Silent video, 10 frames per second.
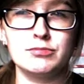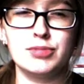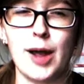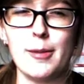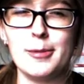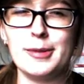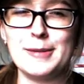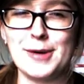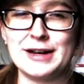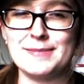Probably
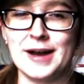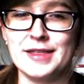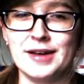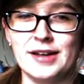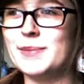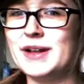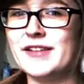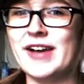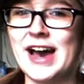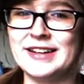Monty Python, but
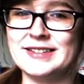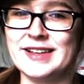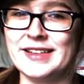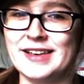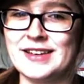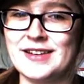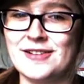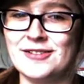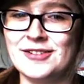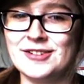if I had to say
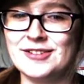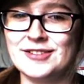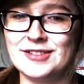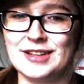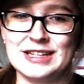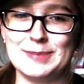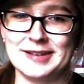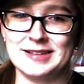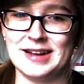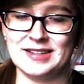the
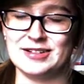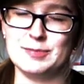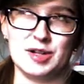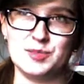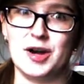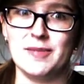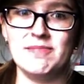expected answer is SpongeBob.